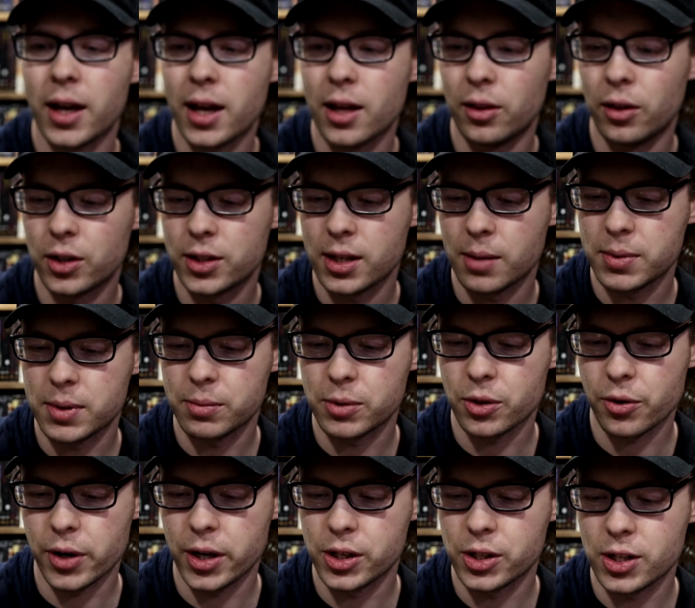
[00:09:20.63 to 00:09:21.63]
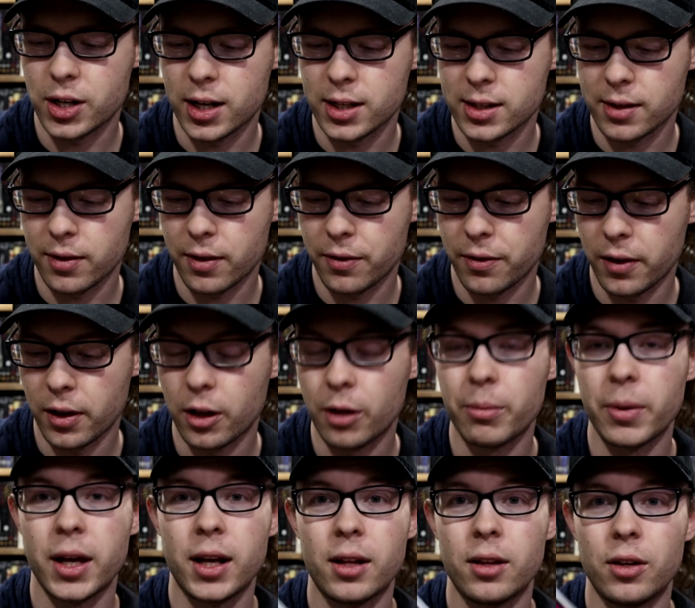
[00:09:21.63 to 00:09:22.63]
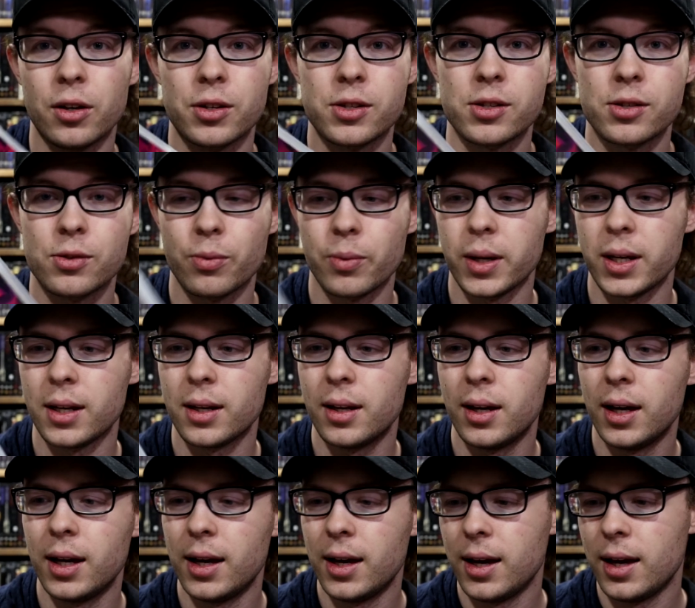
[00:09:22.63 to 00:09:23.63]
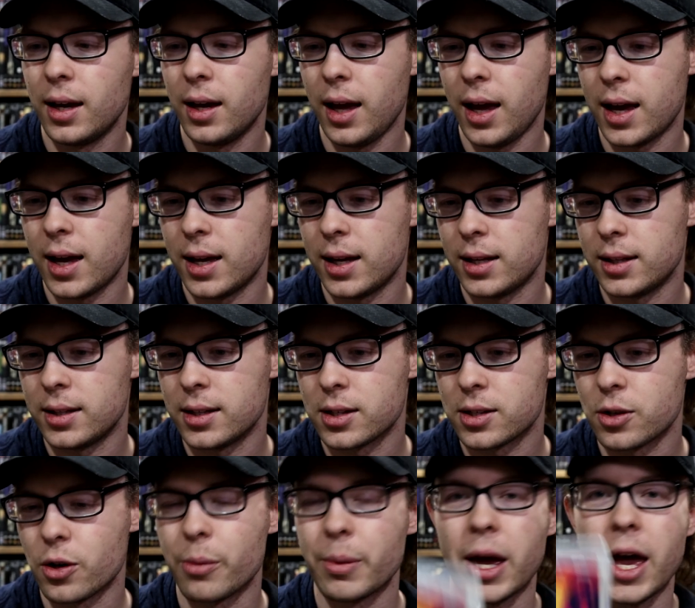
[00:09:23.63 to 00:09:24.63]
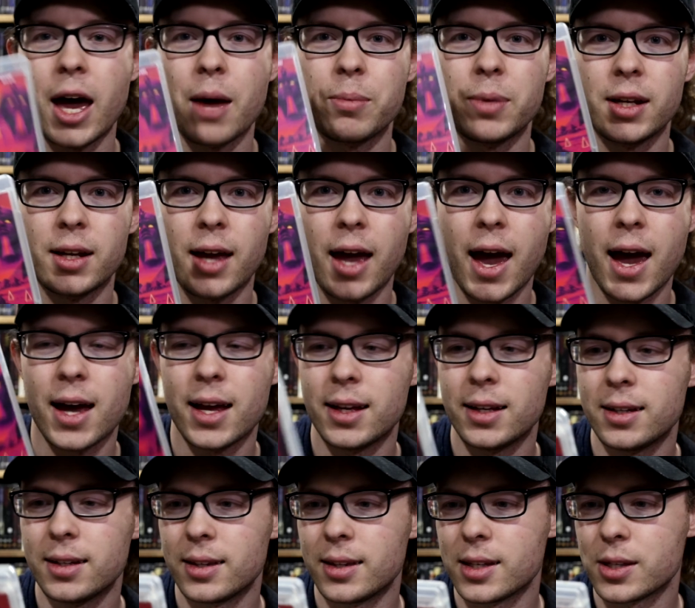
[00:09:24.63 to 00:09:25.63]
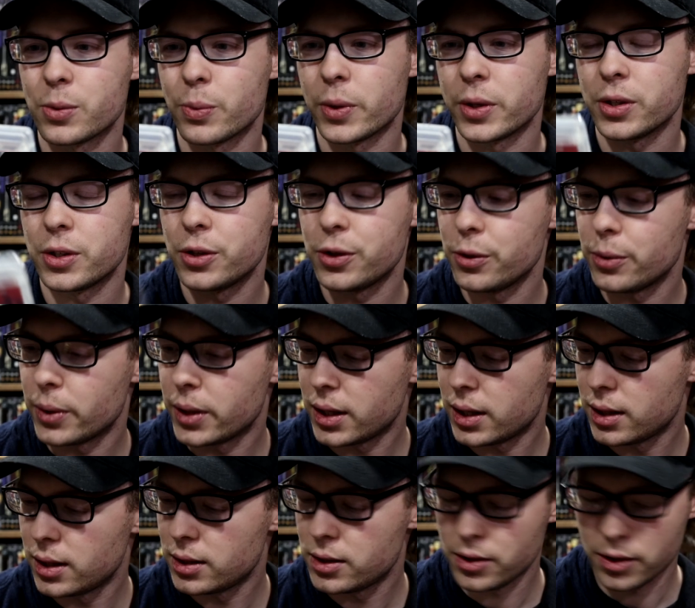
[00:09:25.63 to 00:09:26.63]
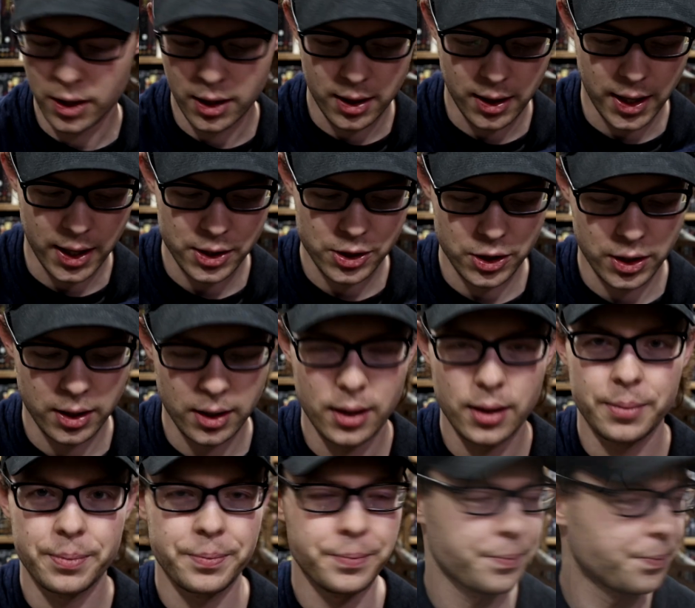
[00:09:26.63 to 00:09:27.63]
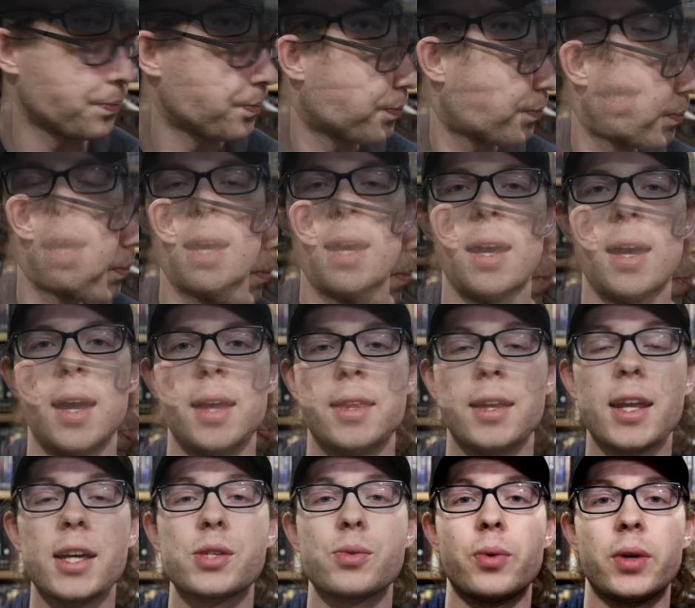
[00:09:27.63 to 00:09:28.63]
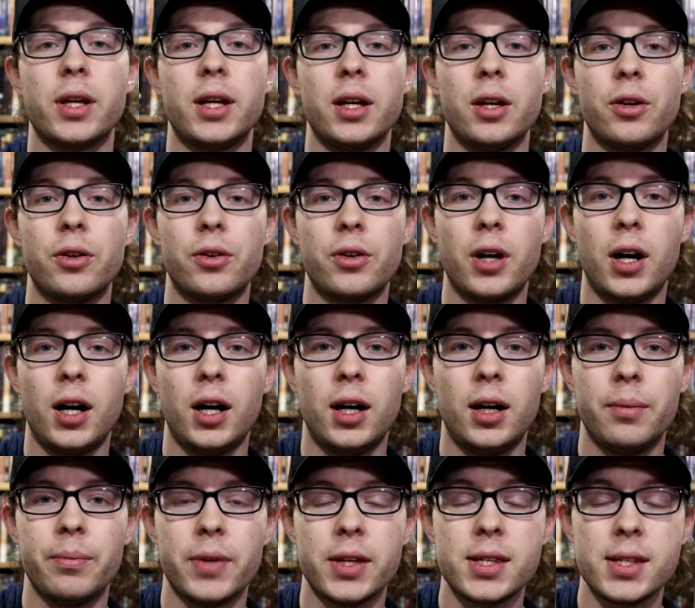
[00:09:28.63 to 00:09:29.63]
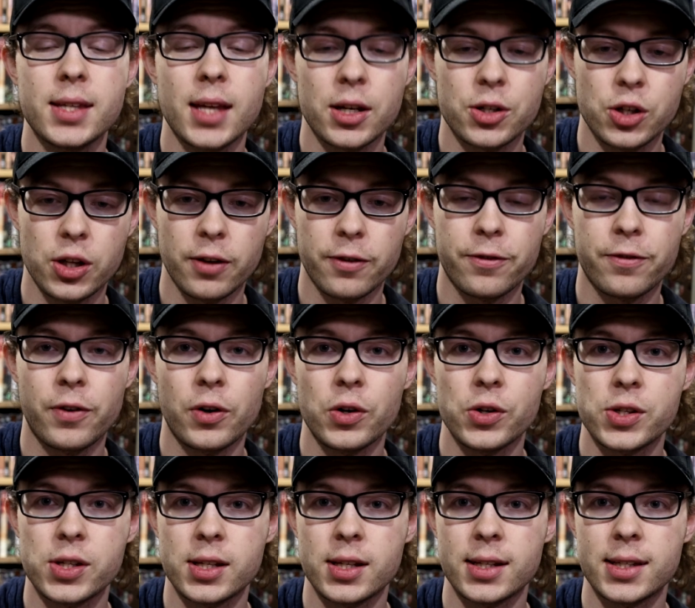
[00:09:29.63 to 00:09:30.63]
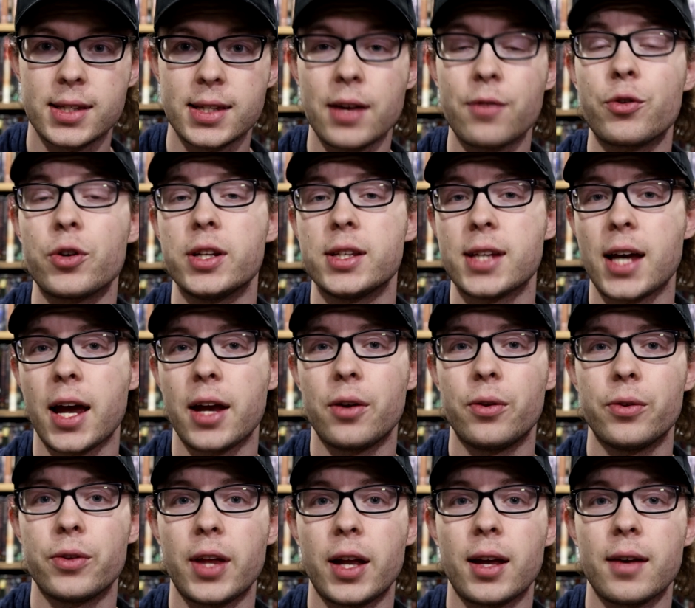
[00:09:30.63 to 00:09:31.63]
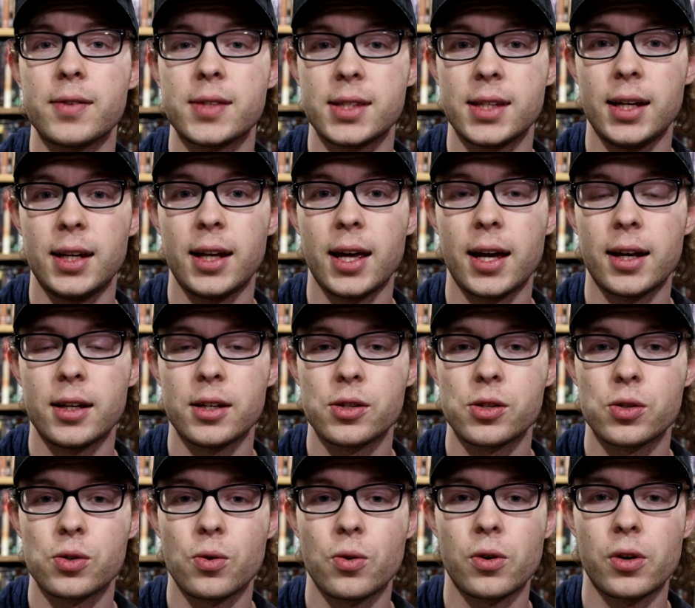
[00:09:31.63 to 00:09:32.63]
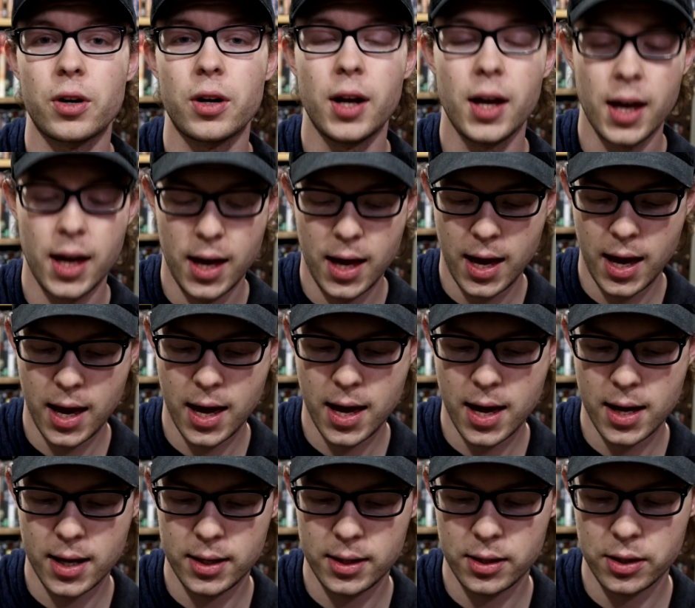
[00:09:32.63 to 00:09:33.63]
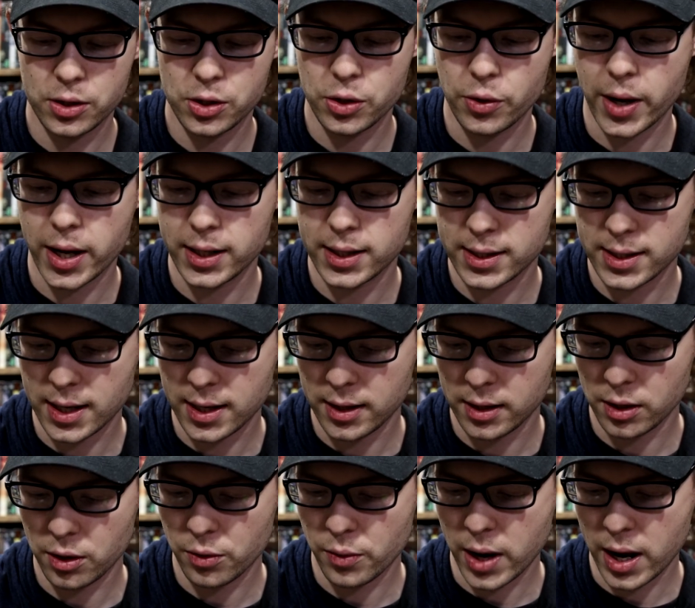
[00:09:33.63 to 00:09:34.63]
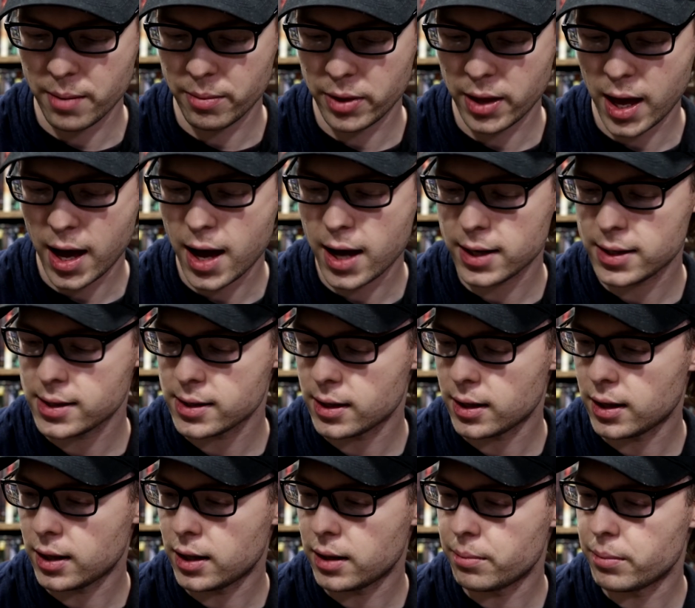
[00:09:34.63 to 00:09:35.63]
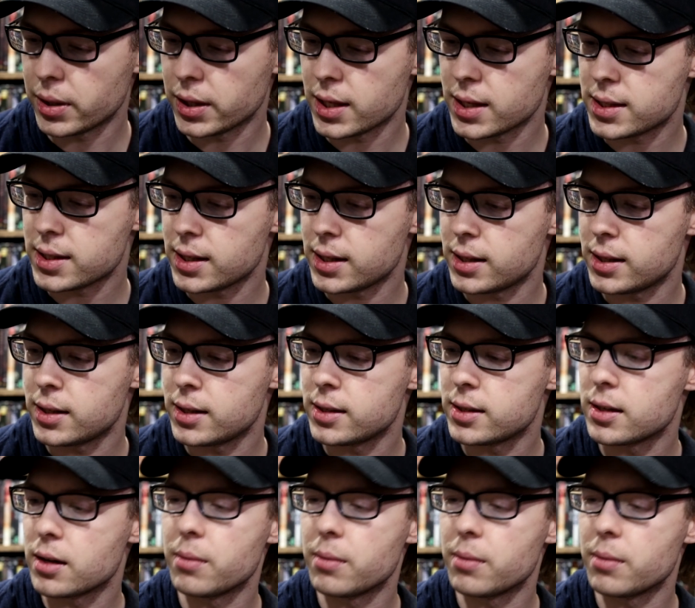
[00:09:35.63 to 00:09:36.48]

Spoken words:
like I looked up some screenshots of the film and it looks sweet. And so I'm happy to add this one to the collection. And the next one here, this is actually the first Severin title that I've seen at his store. And so I decided to grab that. But this is